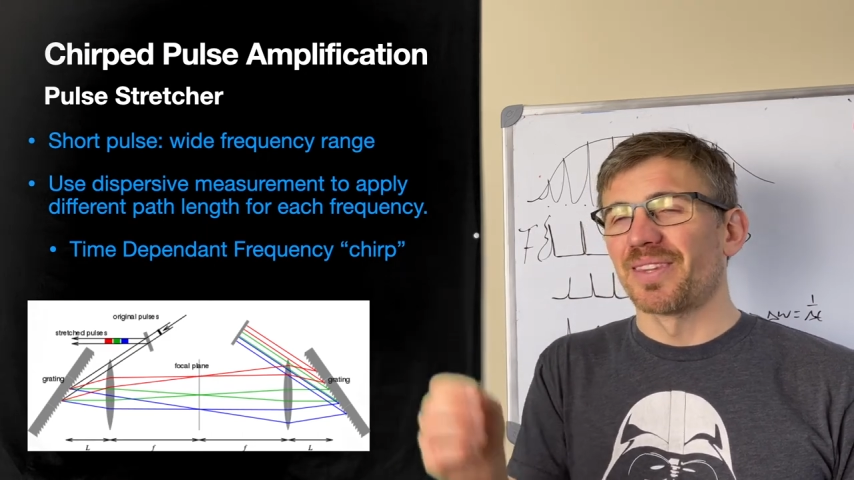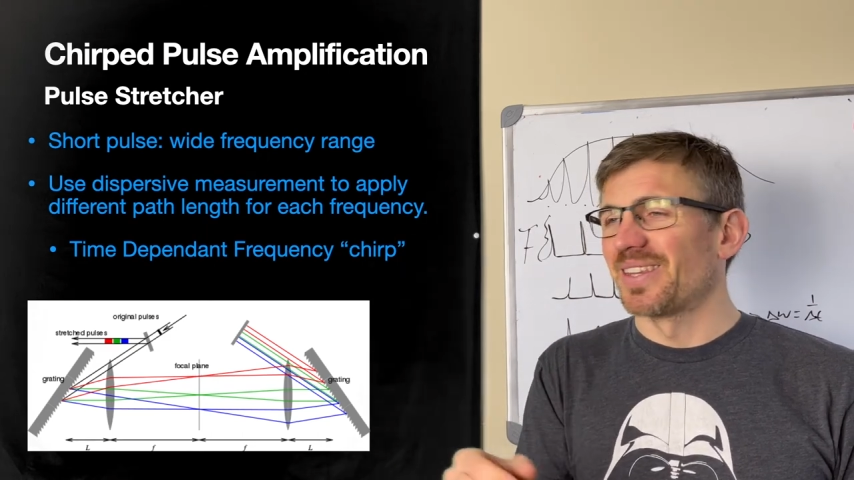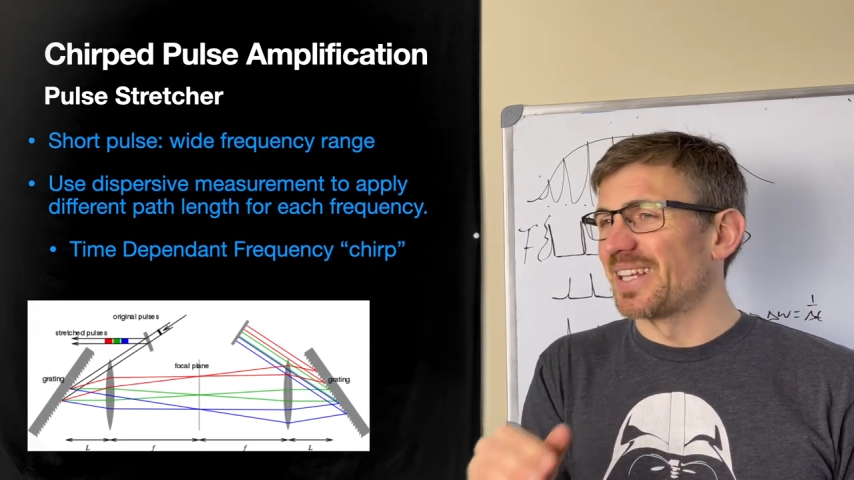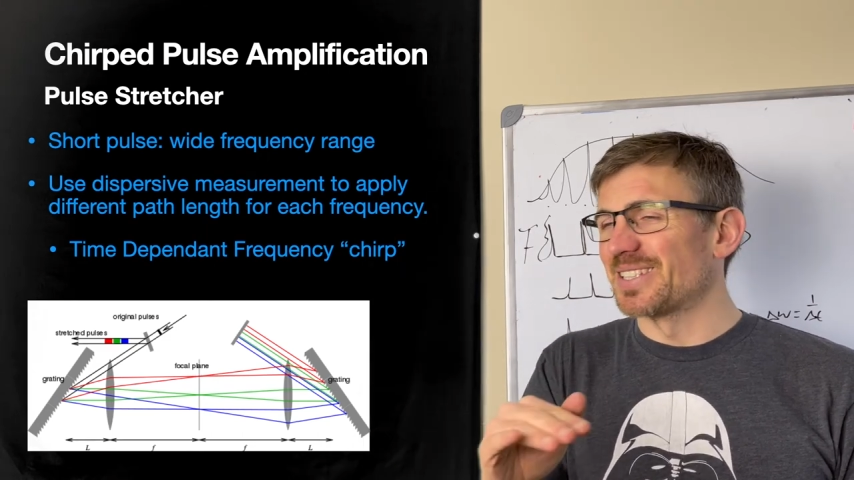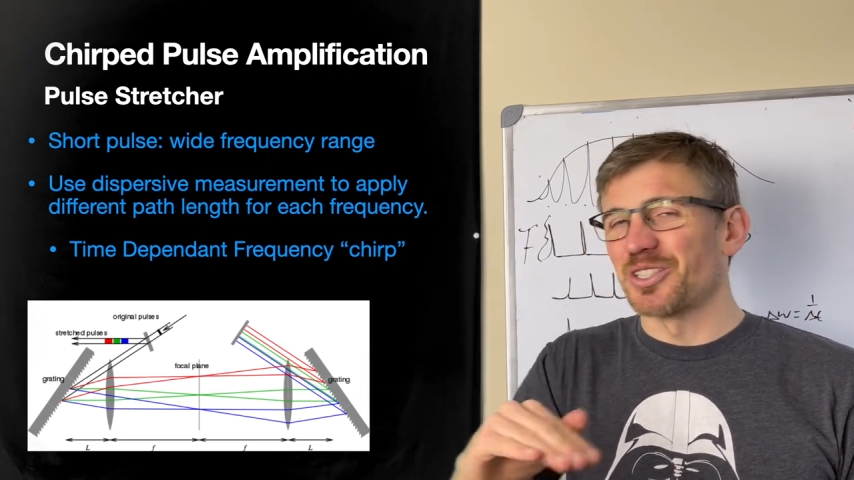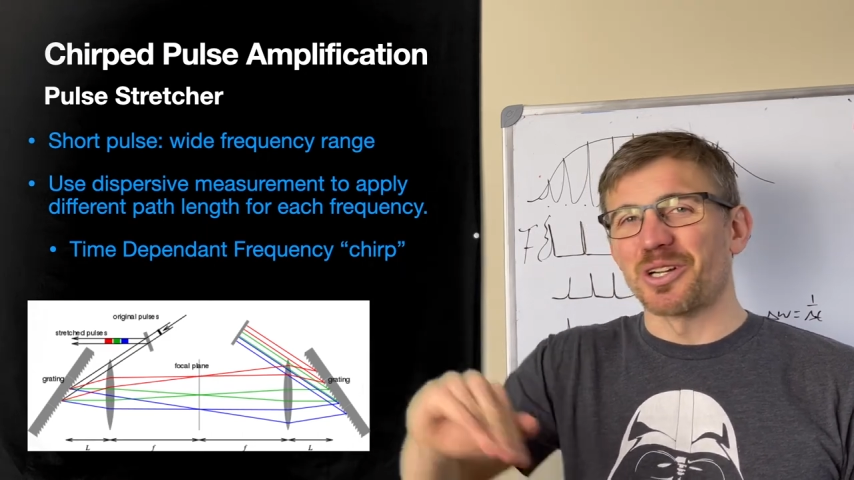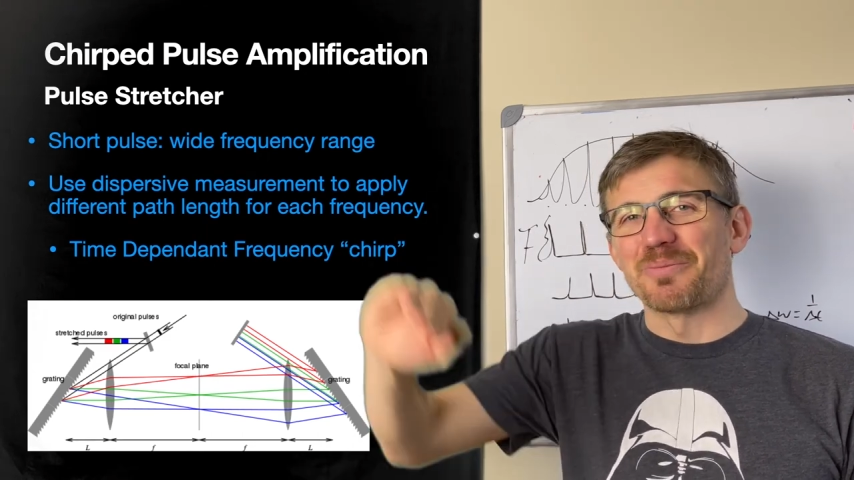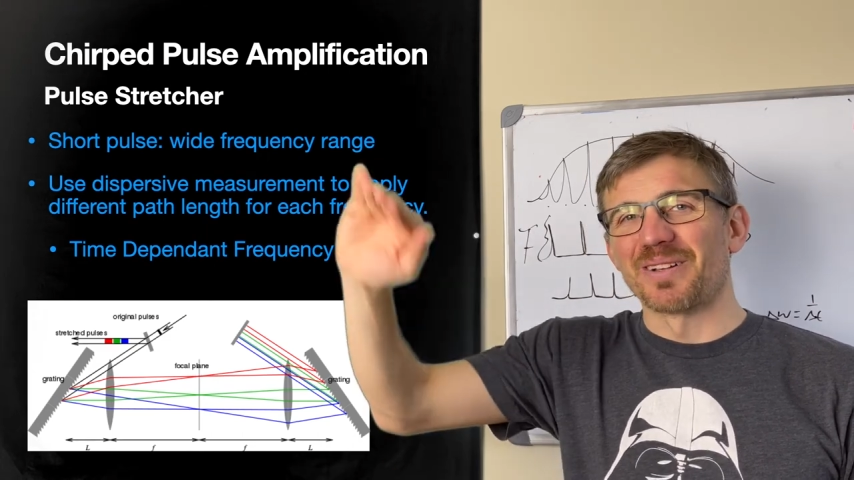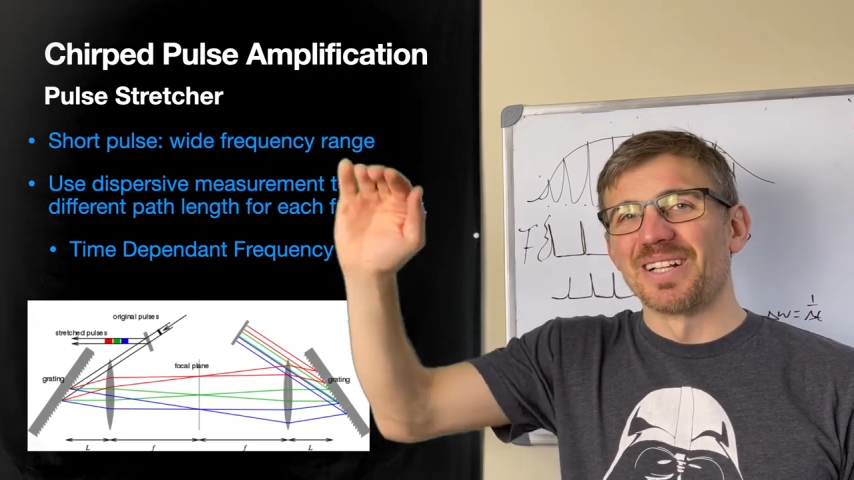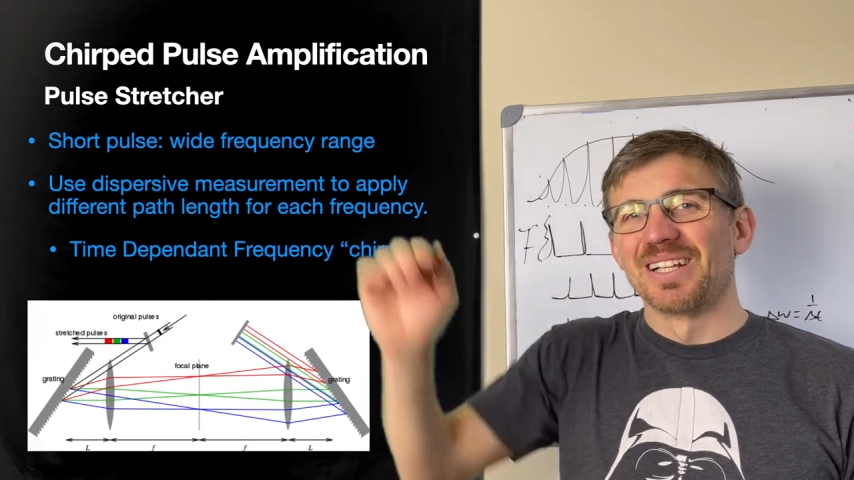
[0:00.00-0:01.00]
that's a
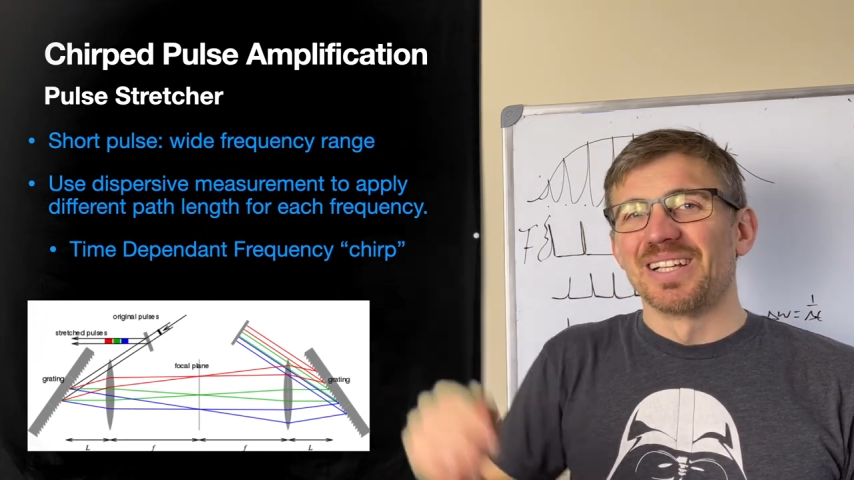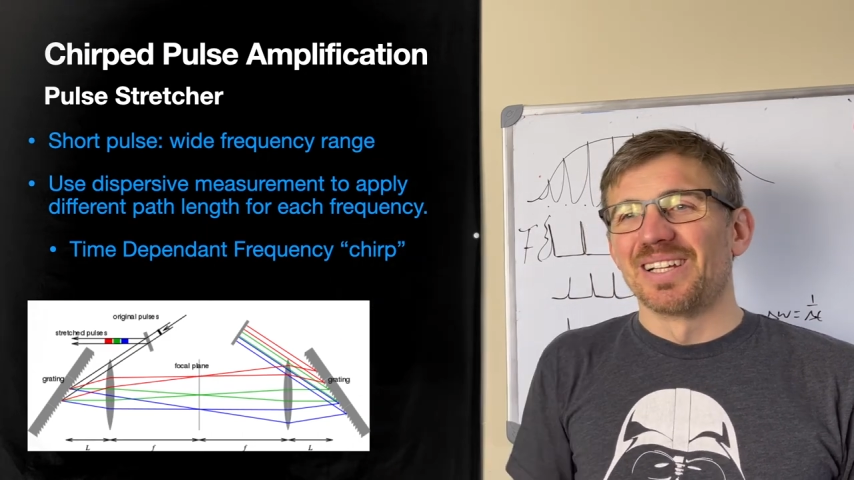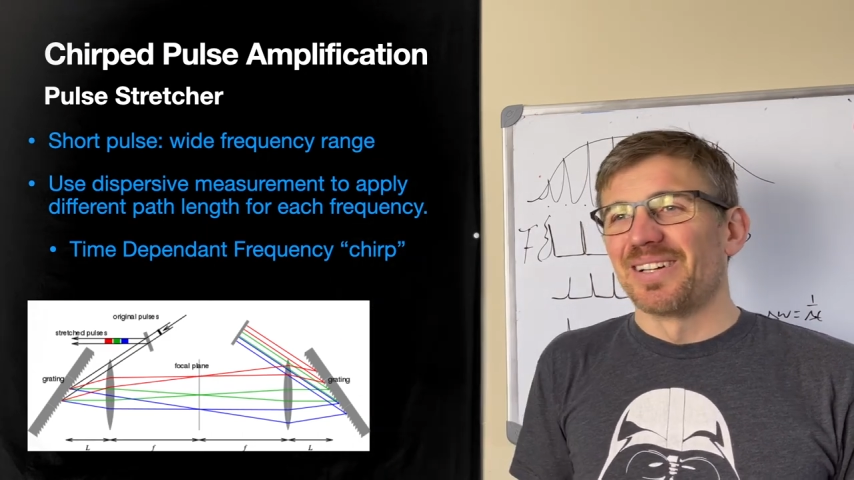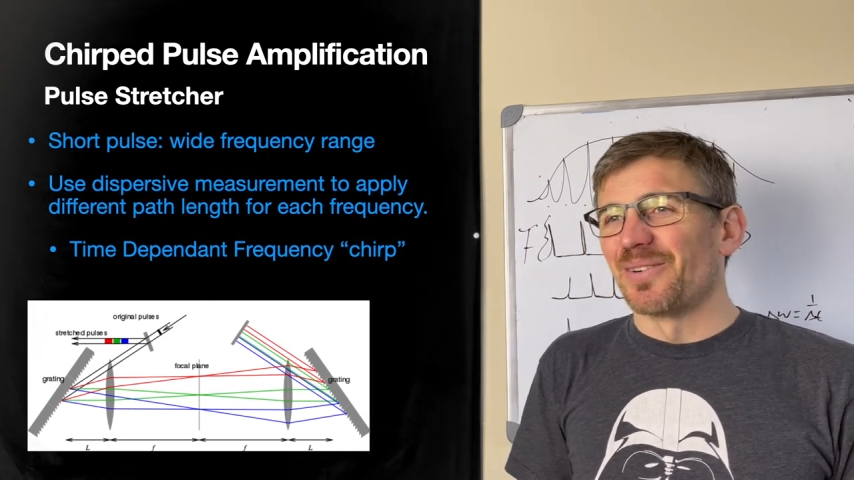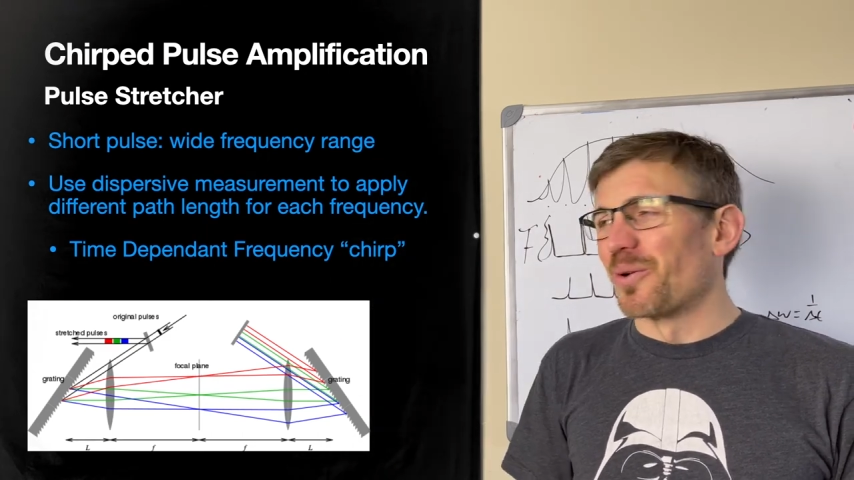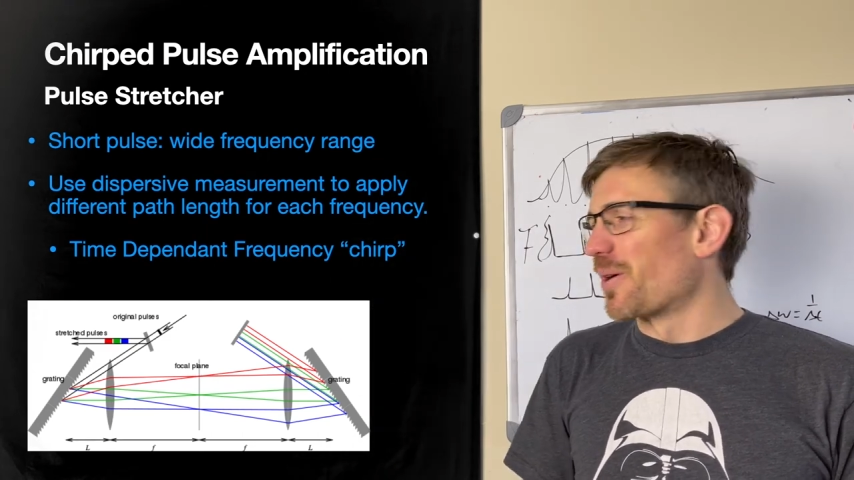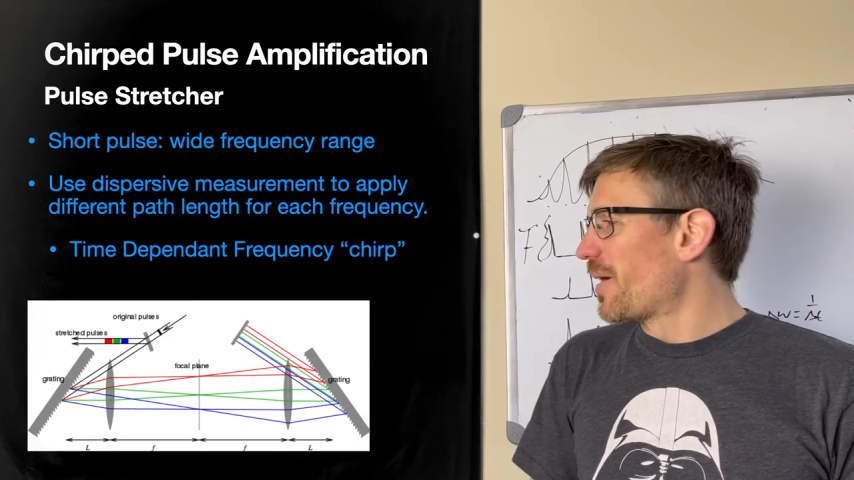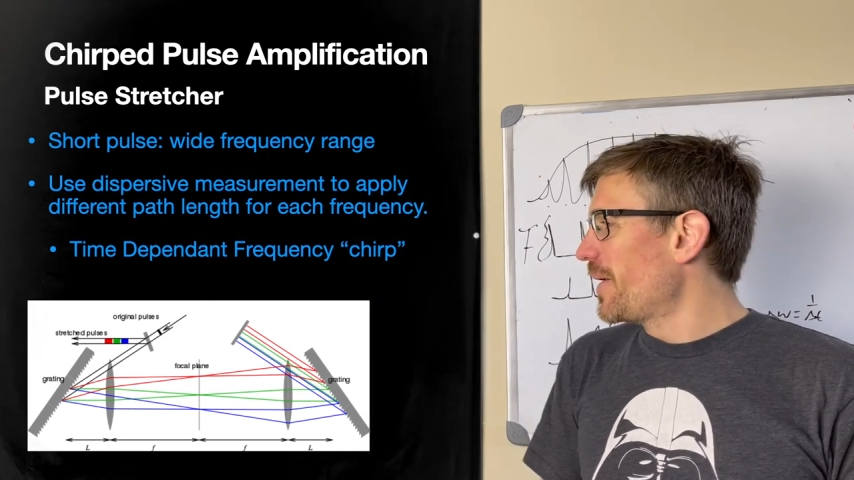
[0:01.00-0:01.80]
chirp, or